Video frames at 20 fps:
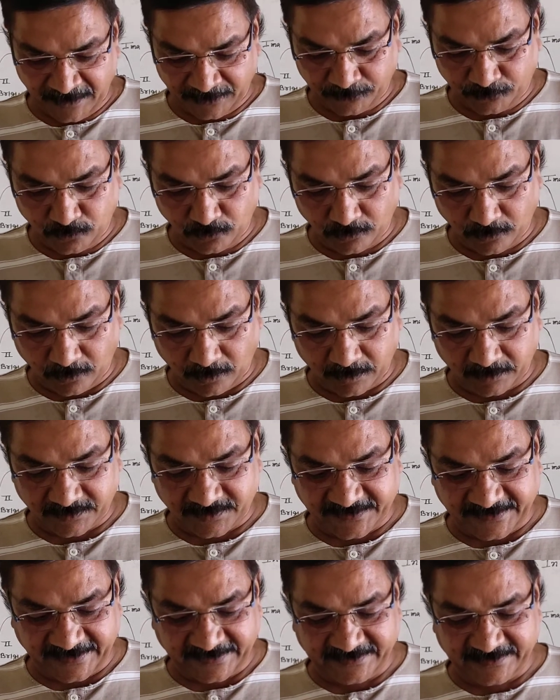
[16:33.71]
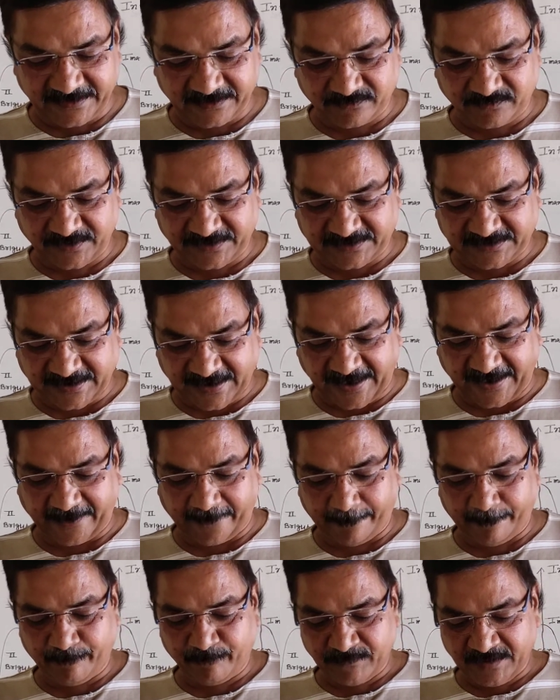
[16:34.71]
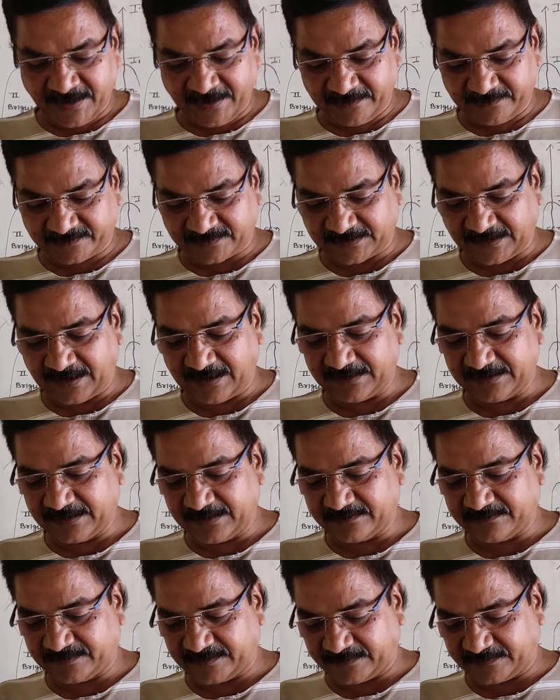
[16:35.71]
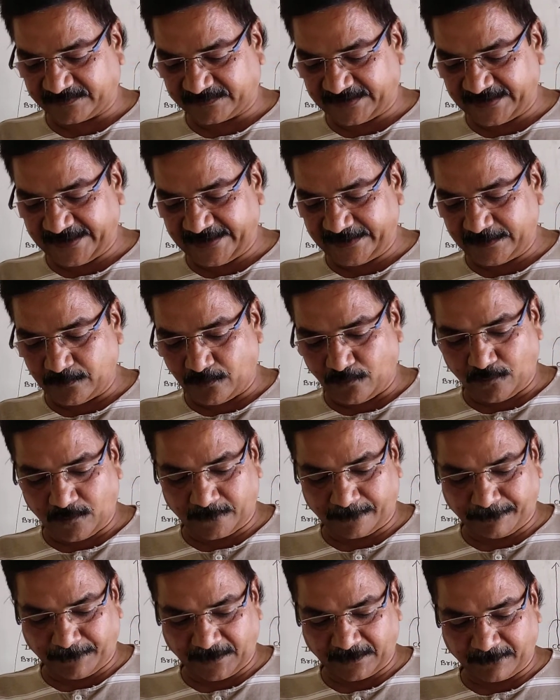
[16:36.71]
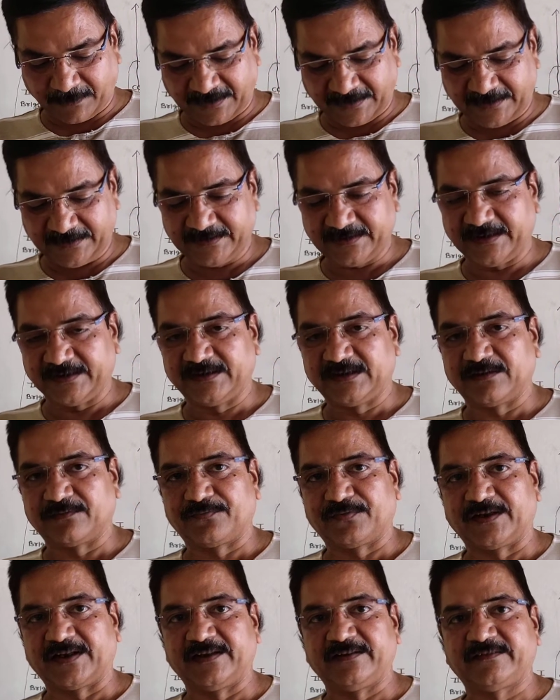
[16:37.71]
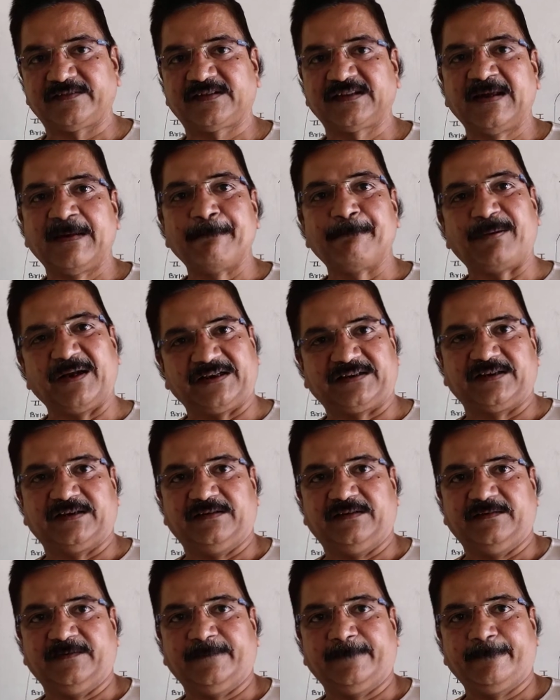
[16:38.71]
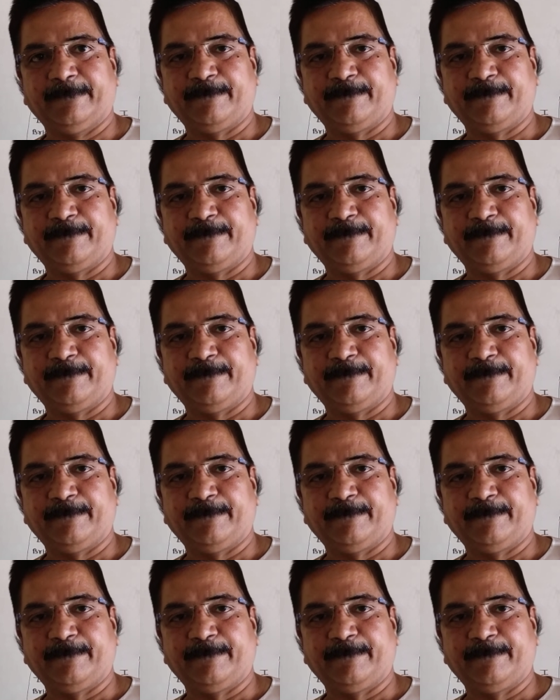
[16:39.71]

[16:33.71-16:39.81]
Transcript: do not change with time is called the sustained or permanent interference pattern.